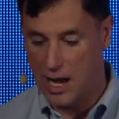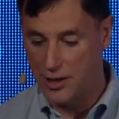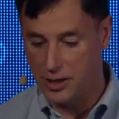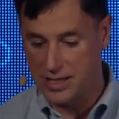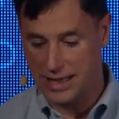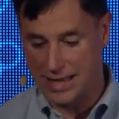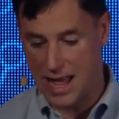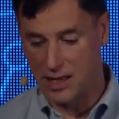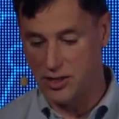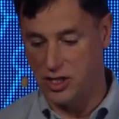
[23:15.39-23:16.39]
other
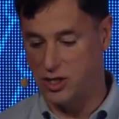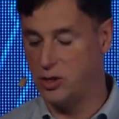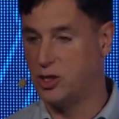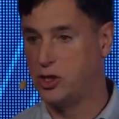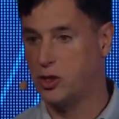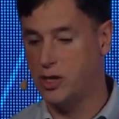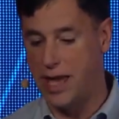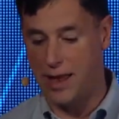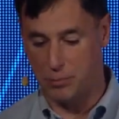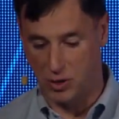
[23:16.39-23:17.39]
technologies to ensure
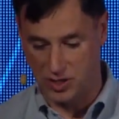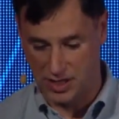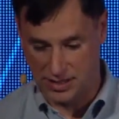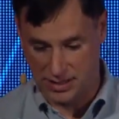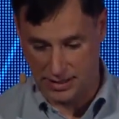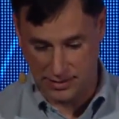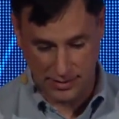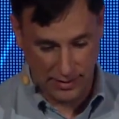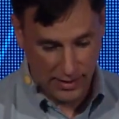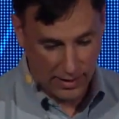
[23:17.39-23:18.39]
that
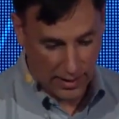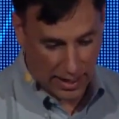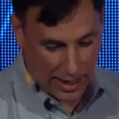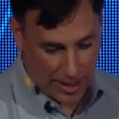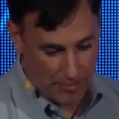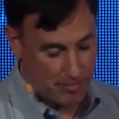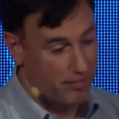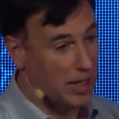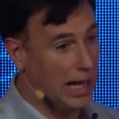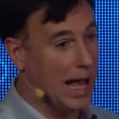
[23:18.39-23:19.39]
persistence
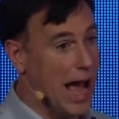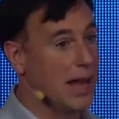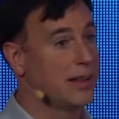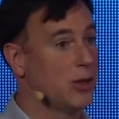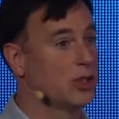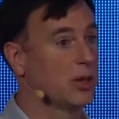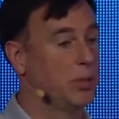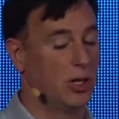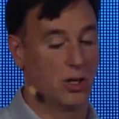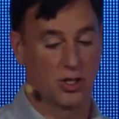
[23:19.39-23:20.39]
onto those
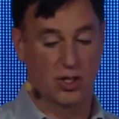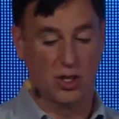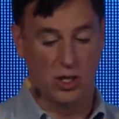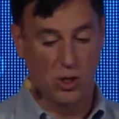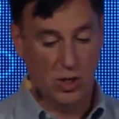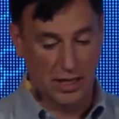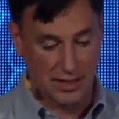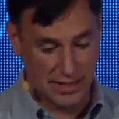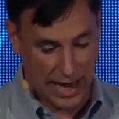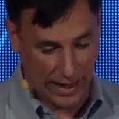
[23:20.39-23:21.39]
computers so that you can
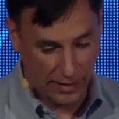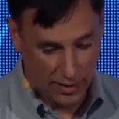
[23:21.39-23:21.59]
stay.